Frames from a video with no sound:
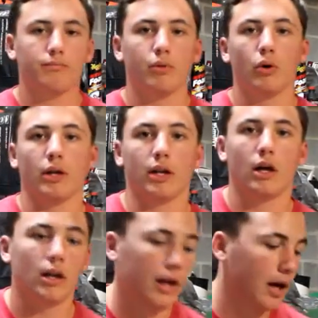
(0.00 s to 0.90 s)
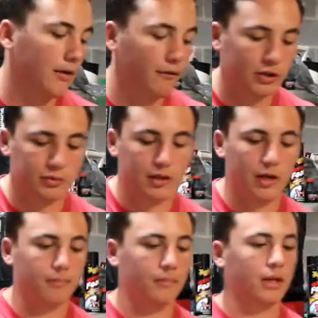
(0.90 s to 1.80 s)
pull in a lot of line and fish with
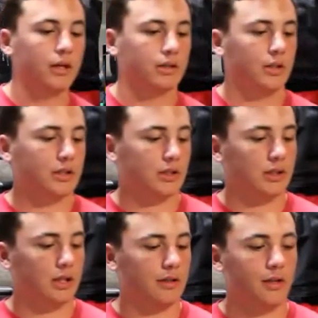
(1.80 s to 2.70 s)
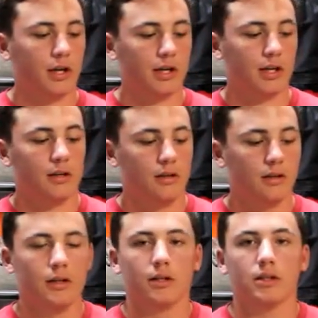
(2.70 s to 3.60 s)
that. So this is the Ducket
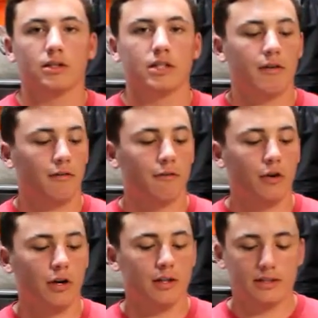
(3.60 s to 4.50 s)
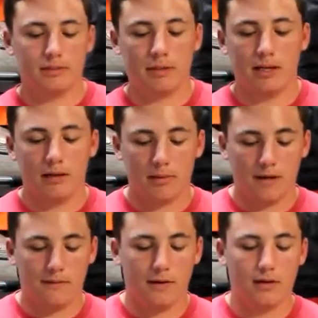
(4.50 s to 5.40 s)
7 foot. This is medium
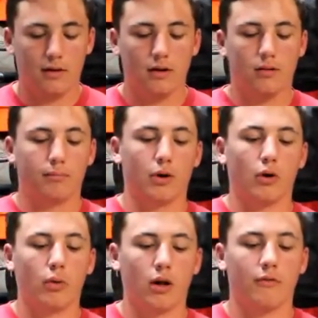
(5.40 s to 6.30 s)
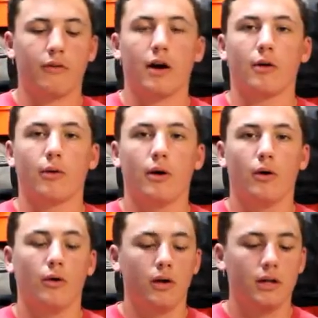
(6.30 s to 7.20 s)
heavy Pro Qualifier
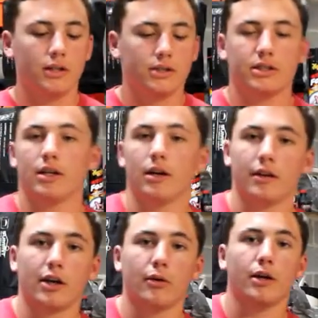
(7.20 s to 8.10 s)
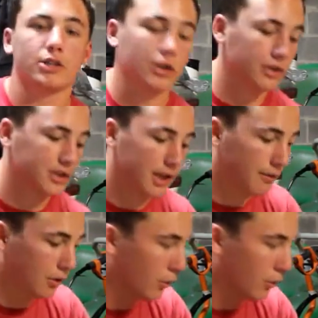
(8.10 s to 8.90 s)
reel, and the gear ratio is 7 to